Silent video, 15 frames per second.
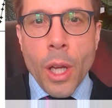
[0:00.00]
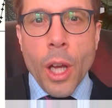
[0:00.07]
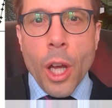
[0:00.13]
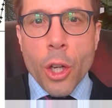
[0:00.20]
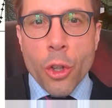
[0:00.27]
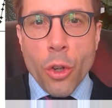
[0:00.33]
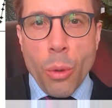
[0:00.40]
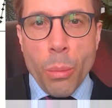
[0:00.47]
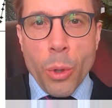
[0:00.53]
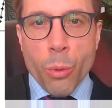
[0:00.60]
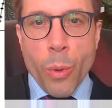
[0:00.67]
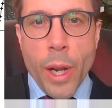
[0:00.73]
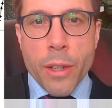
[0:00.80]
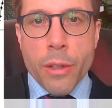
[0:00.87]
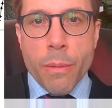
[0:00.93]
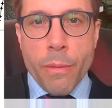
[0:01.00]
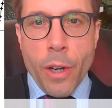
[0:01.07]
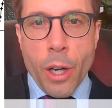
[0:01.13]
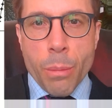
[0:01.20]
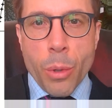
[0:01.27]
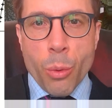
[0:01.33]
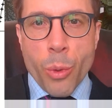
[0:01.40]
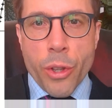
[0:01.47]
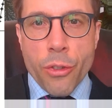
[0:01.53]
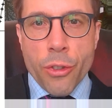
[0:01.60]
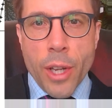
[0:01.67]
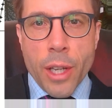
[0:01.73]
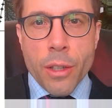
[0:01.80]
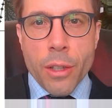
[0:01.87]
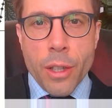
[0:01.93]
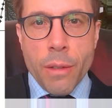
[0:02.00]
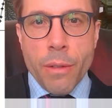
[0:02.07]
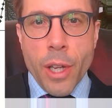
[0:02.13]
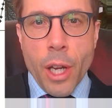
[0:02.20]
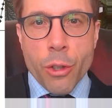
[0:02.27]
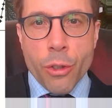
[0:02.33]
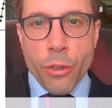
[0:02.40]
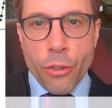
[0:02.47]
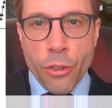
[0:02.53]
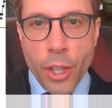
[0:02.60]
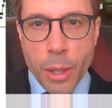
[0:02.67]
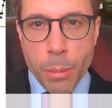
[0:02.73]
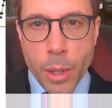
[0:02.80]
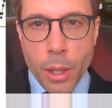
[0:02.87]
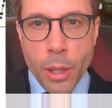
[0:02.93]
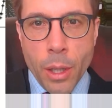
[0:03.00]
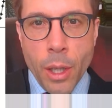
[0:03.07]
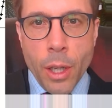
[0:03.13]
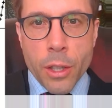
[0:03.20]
a normal random variable with standard deviation sigma,